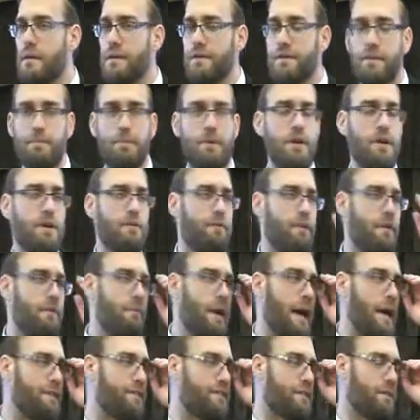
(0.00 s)
There's a beautiful
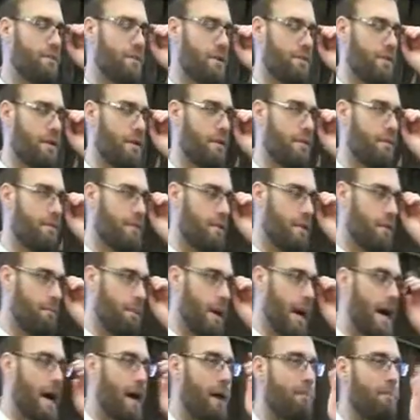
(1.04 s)
Maisa with Rav
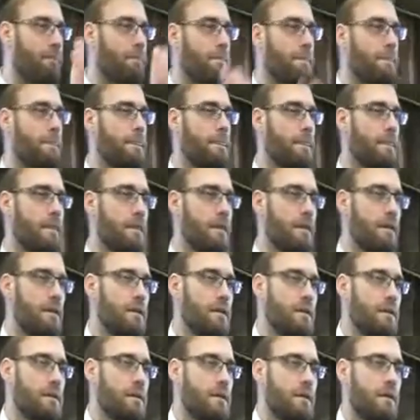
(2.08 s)
Pam,
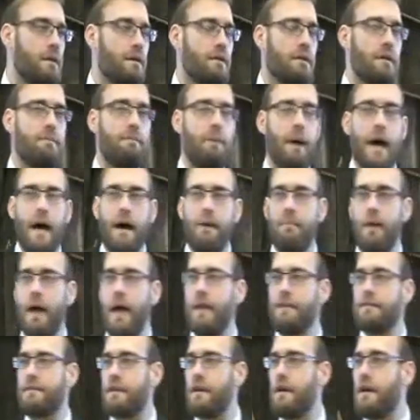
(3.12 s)
Reb Pam
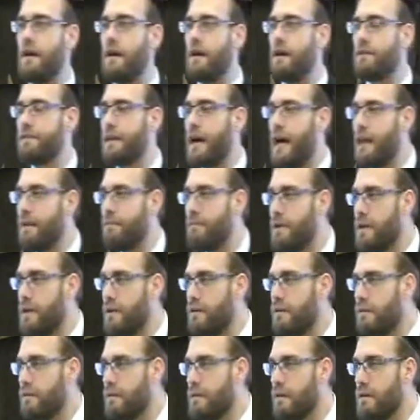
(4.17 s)
has a
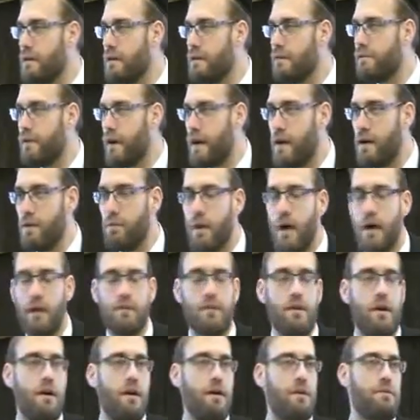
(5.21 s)
Talmid, very
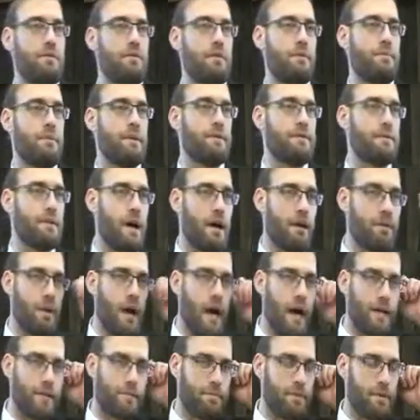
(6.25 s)
well known, Reb Yisrael
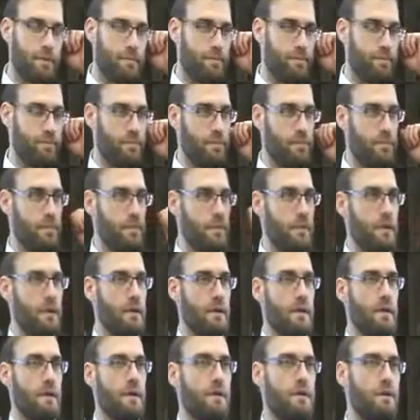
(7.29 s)
Reisman,
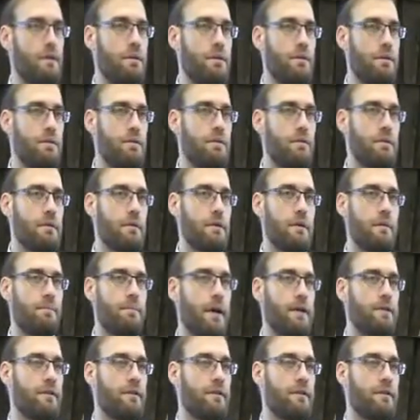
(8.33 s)
who